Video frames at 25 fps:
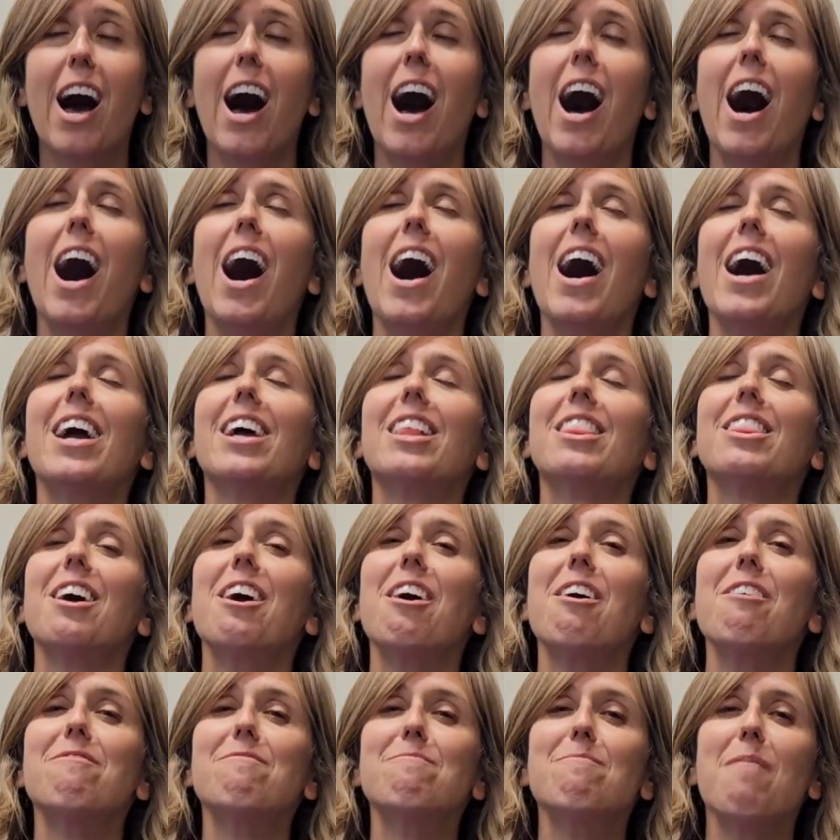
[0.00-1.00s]
I
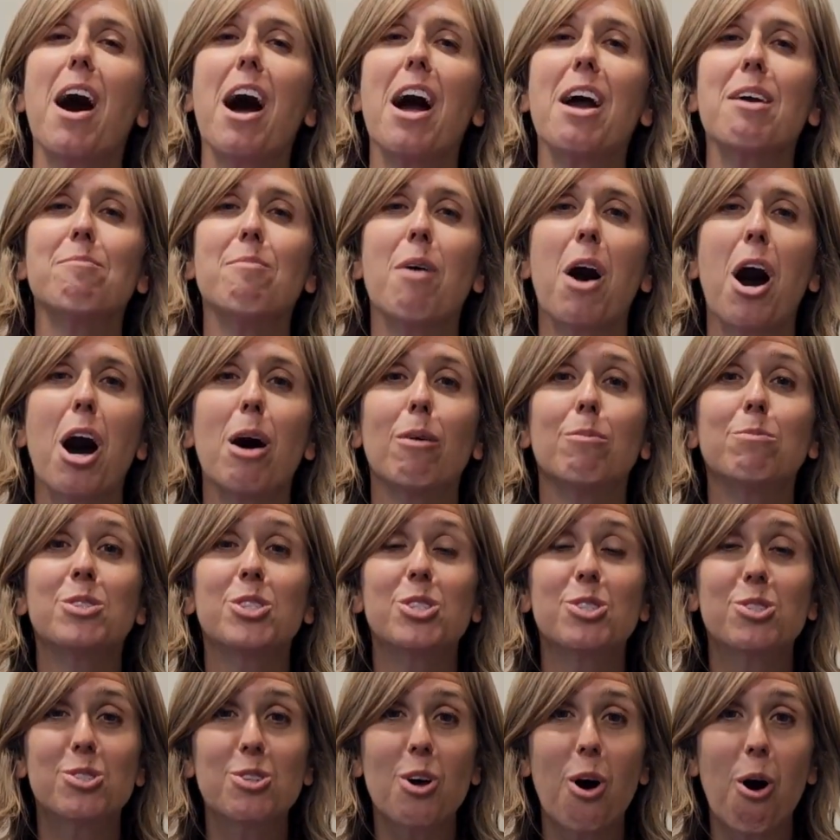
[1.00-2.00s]
love my mom
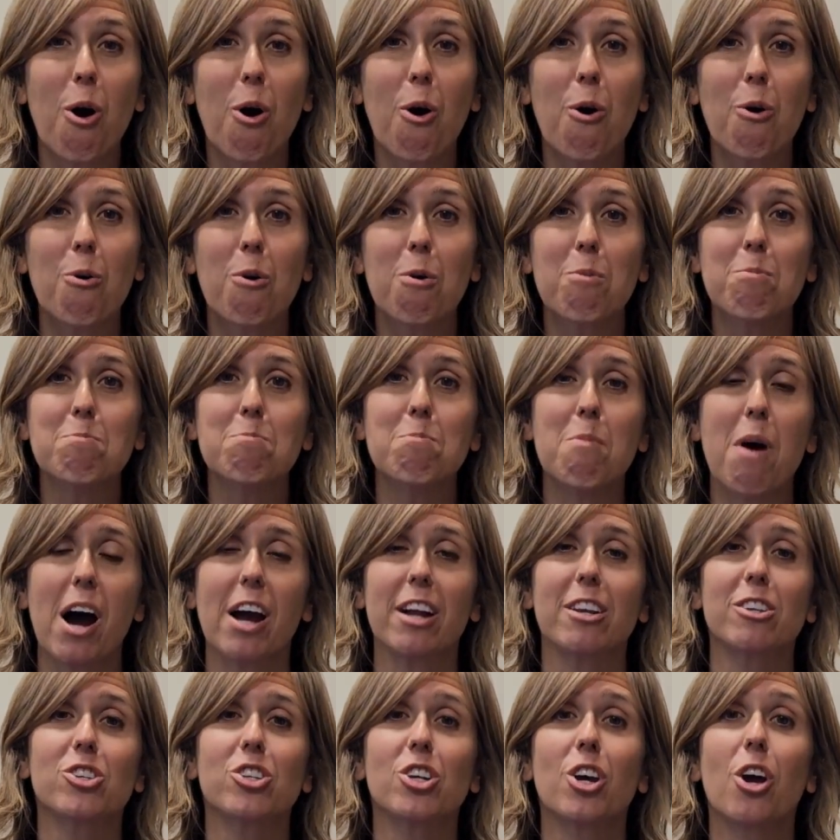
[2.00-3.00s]
so
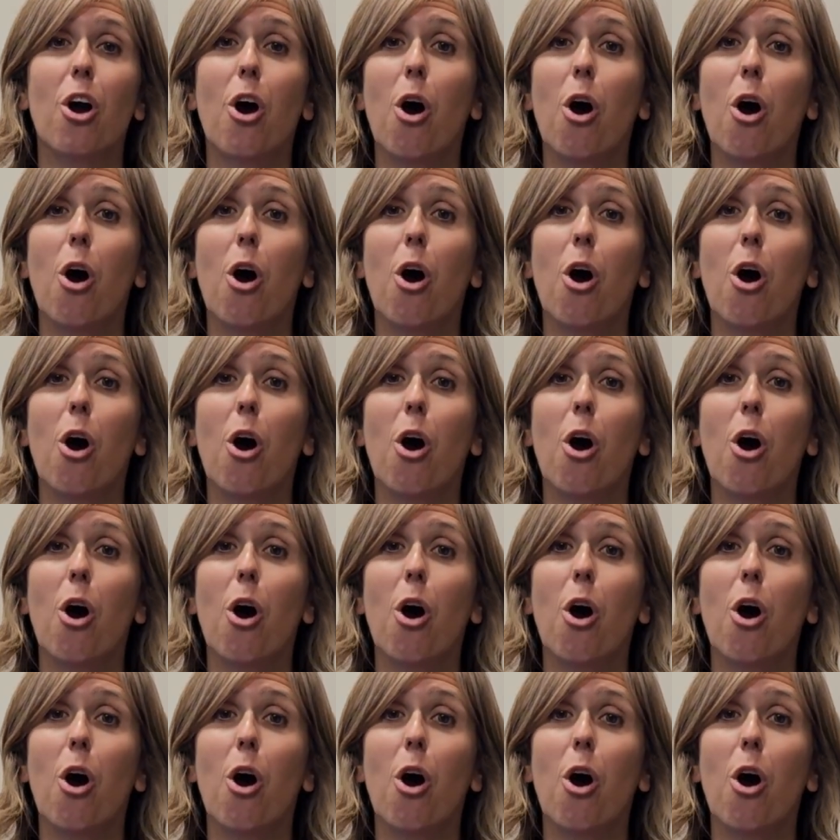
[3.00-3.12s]
much.